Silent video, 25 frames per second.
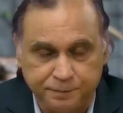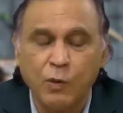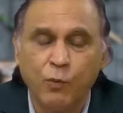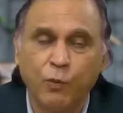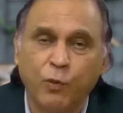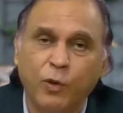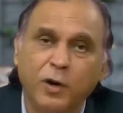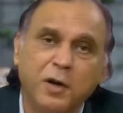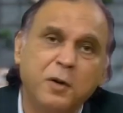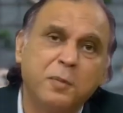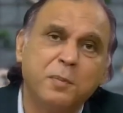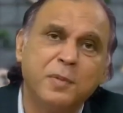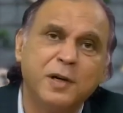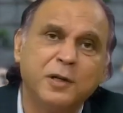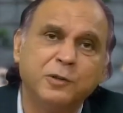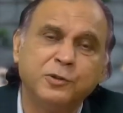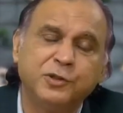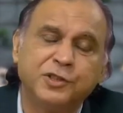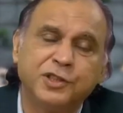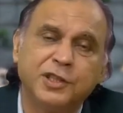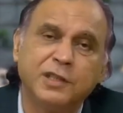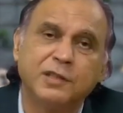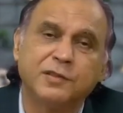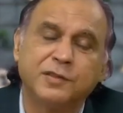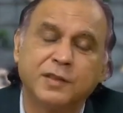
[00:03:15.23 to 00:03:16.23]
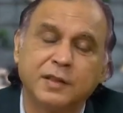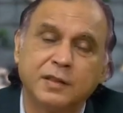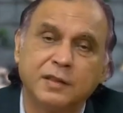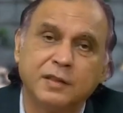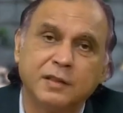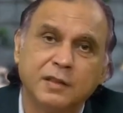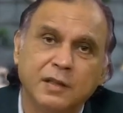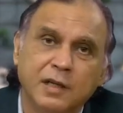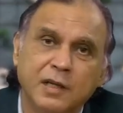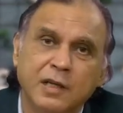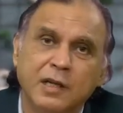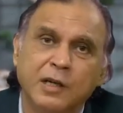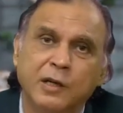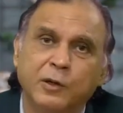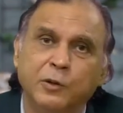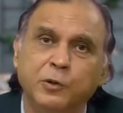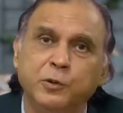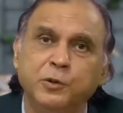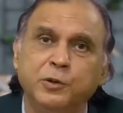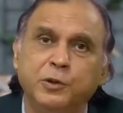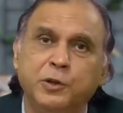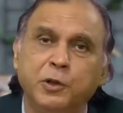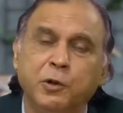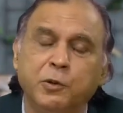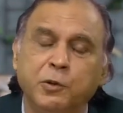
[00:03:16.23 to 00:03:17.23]
What about children
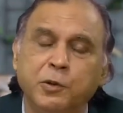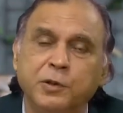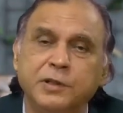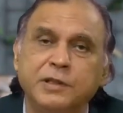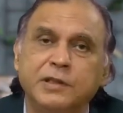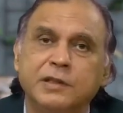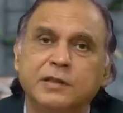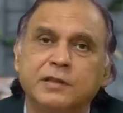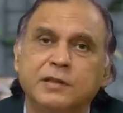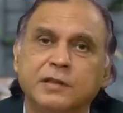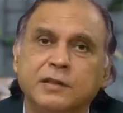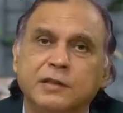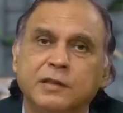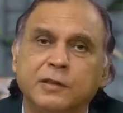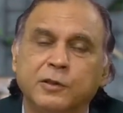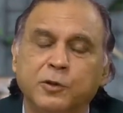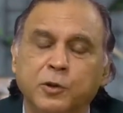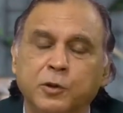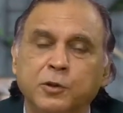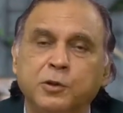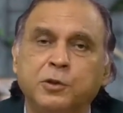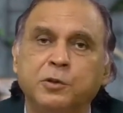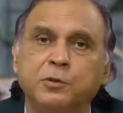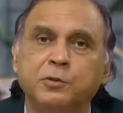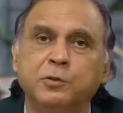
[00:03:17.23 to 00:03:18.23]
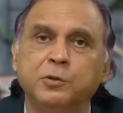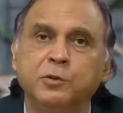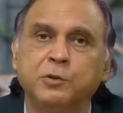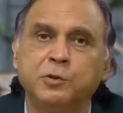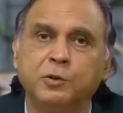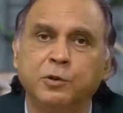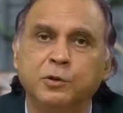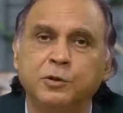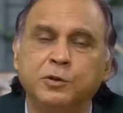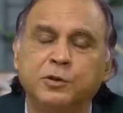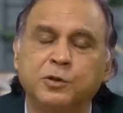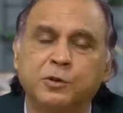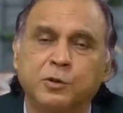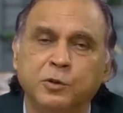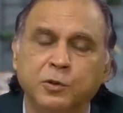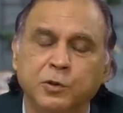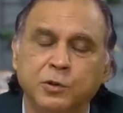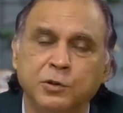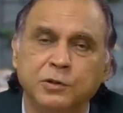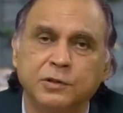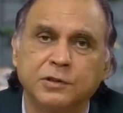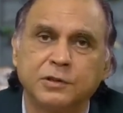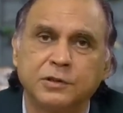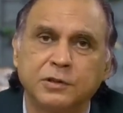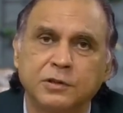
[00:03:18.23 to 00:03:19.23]
who don't go to good
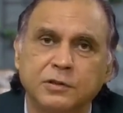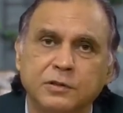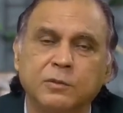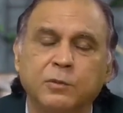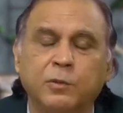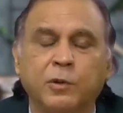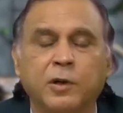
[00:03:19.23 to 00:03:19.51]
schools?